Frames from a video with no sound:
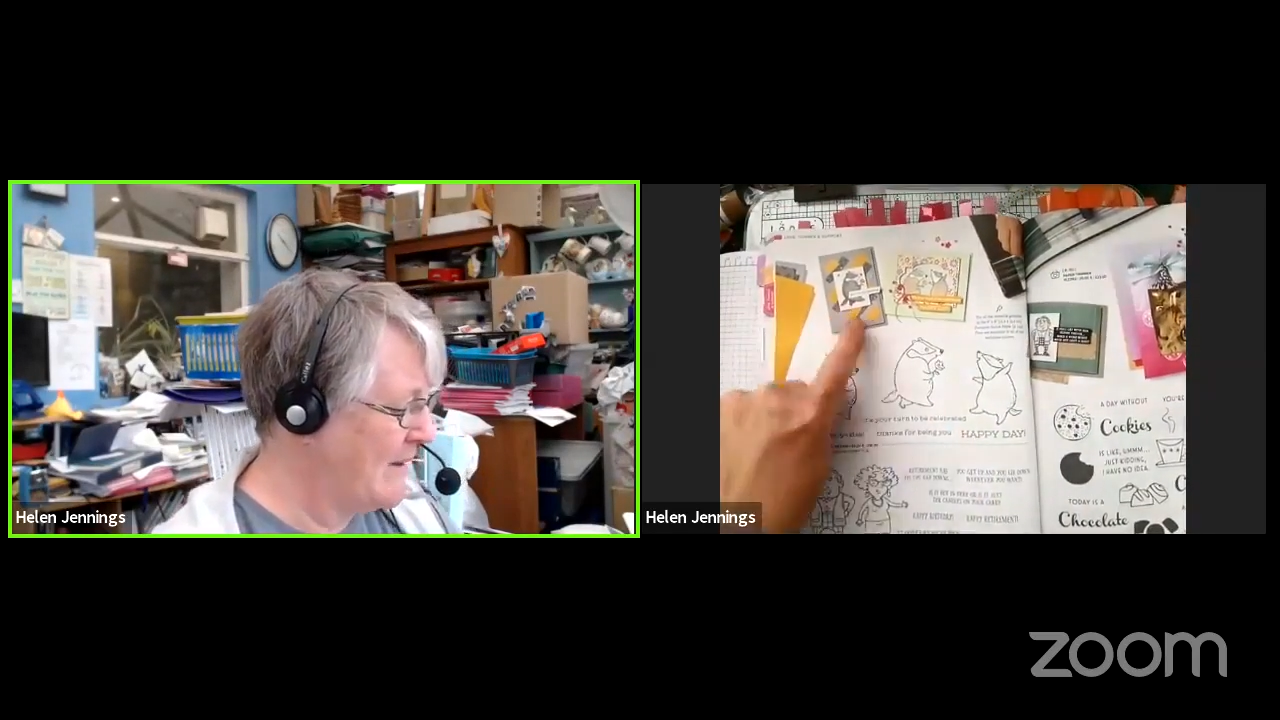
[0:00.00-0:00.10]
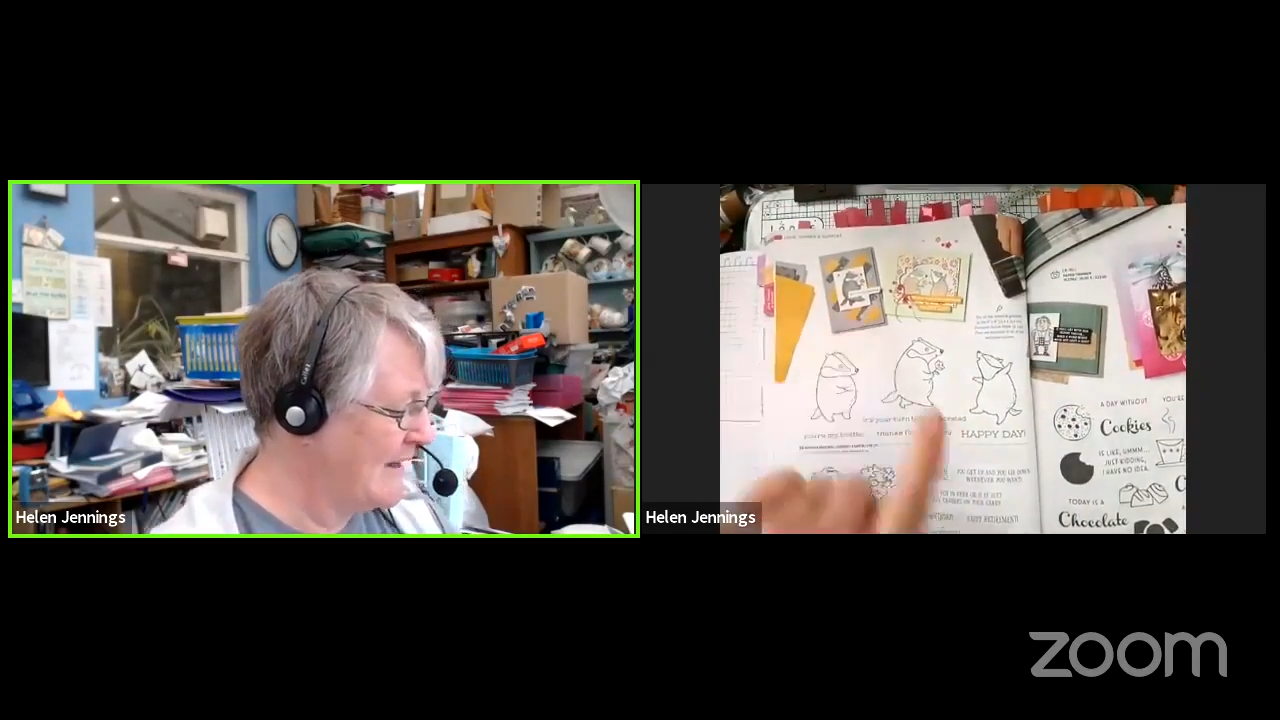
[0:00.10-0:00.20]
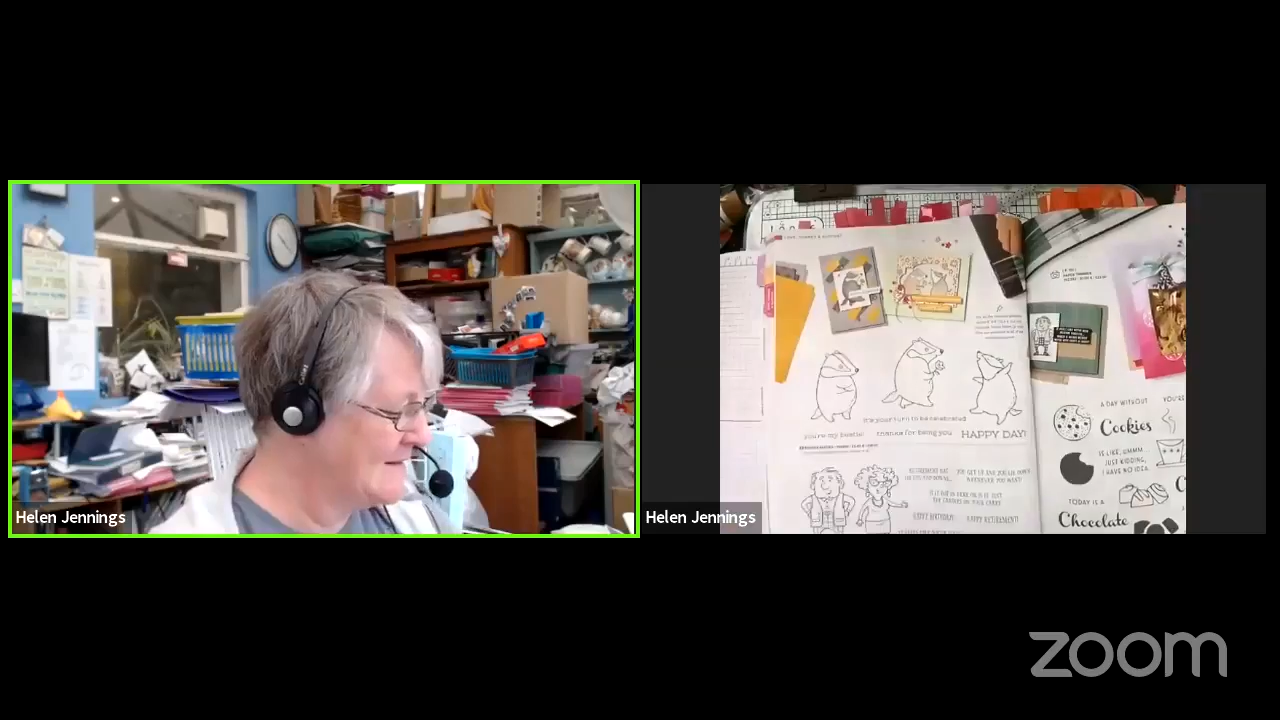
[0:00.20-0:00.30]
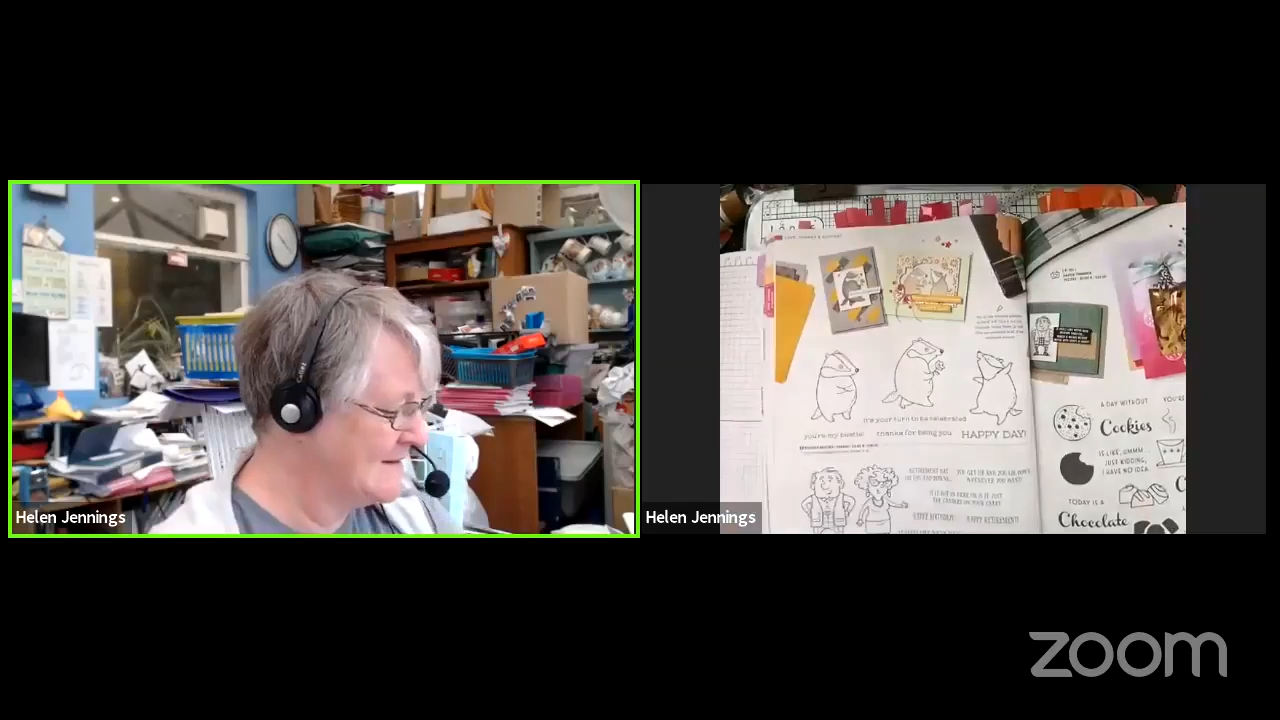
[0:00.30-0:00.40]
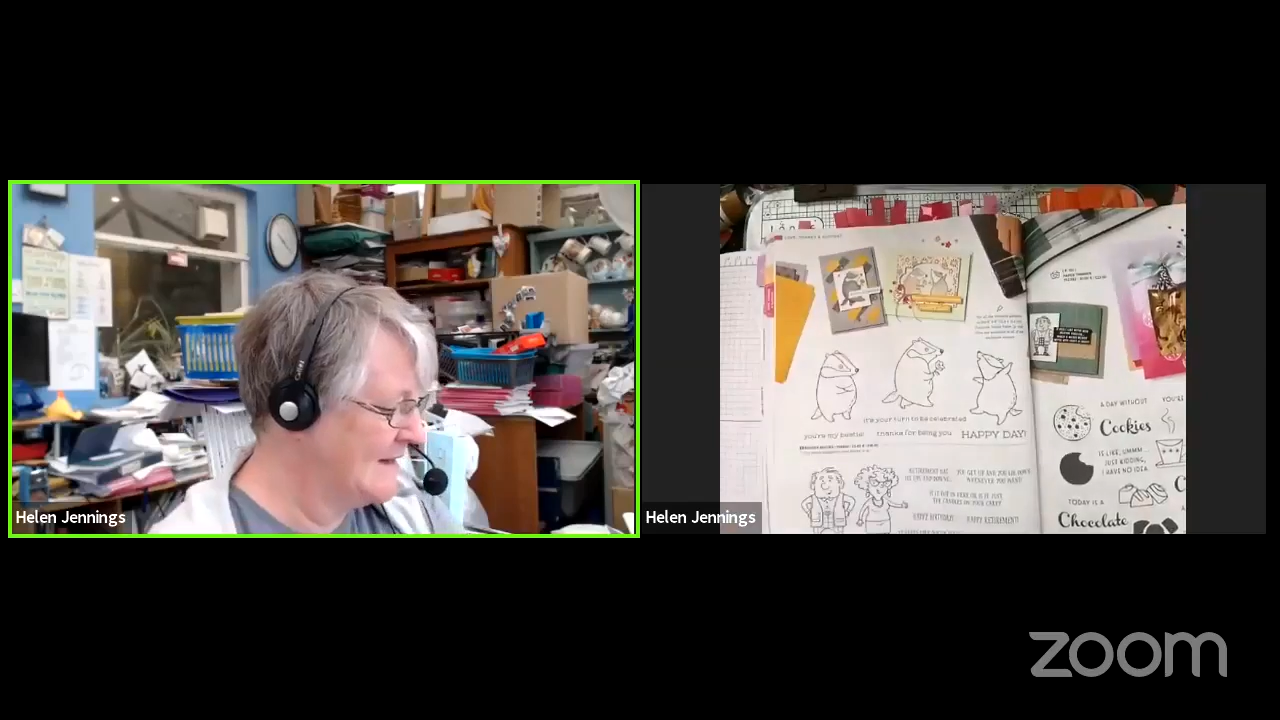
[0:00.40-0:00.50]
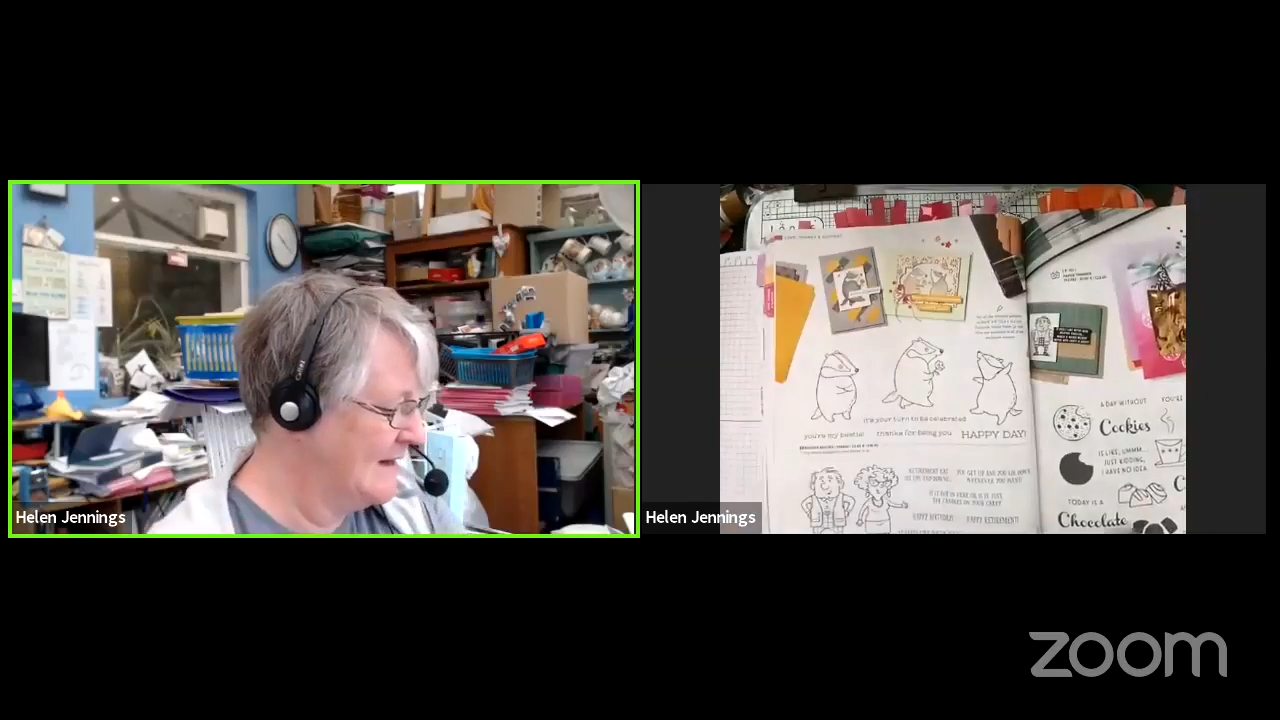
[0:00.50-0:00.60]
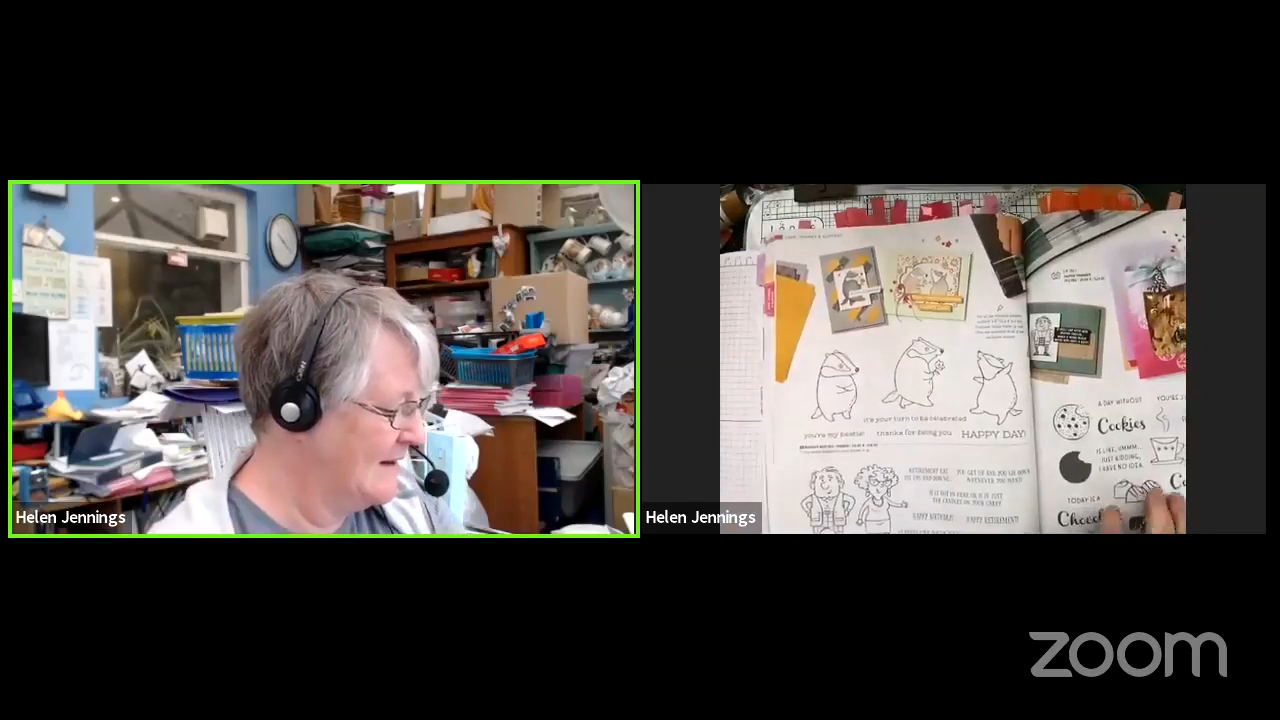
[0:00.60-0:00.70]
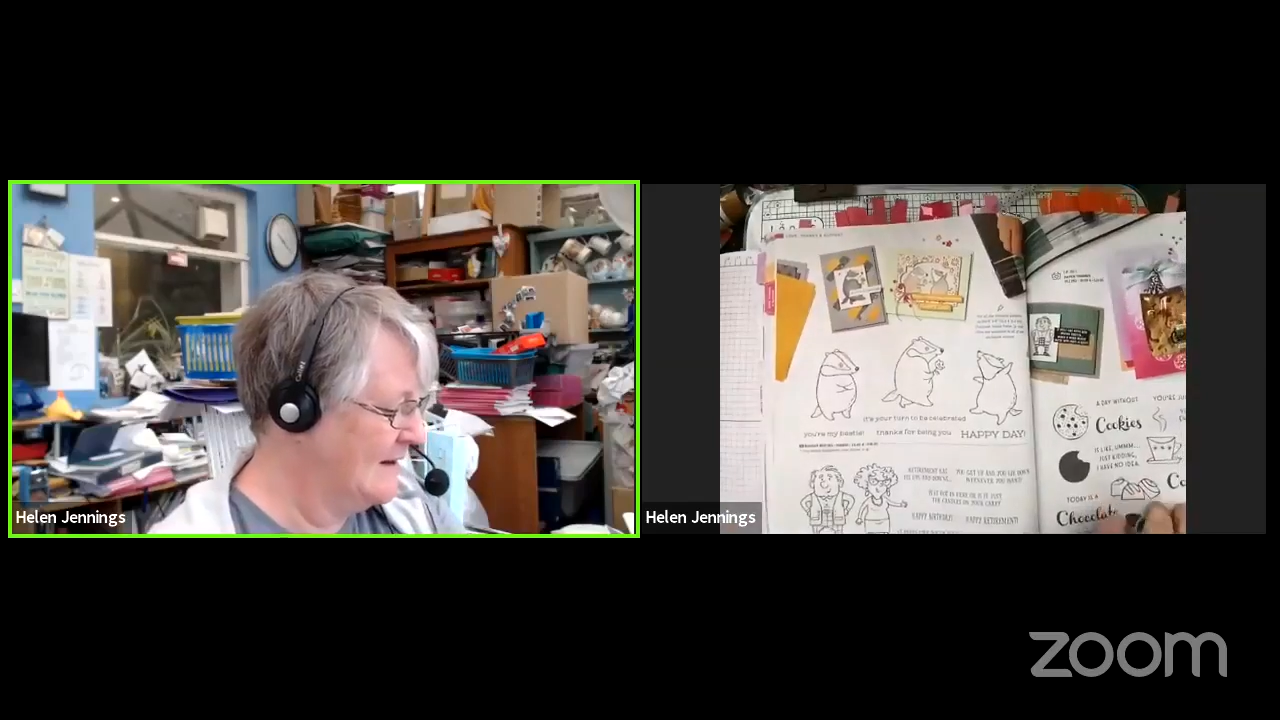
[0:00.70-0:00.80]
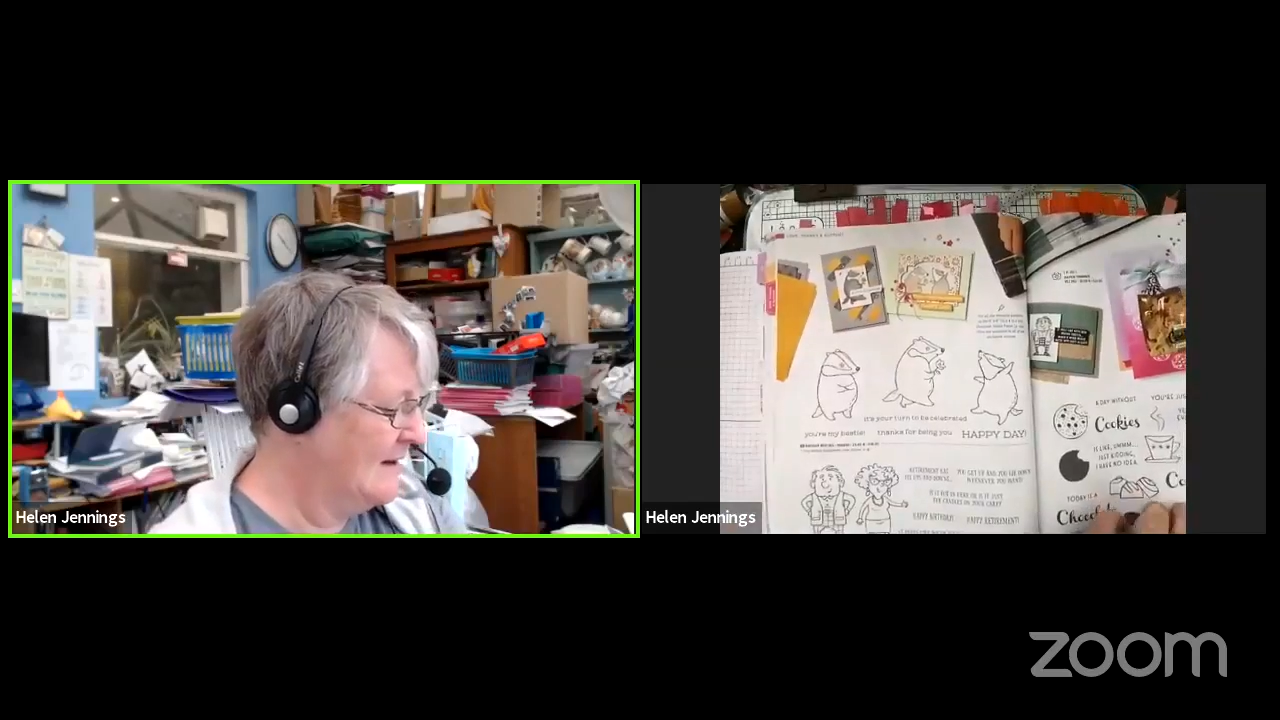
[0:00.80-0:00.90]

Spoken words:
bestie.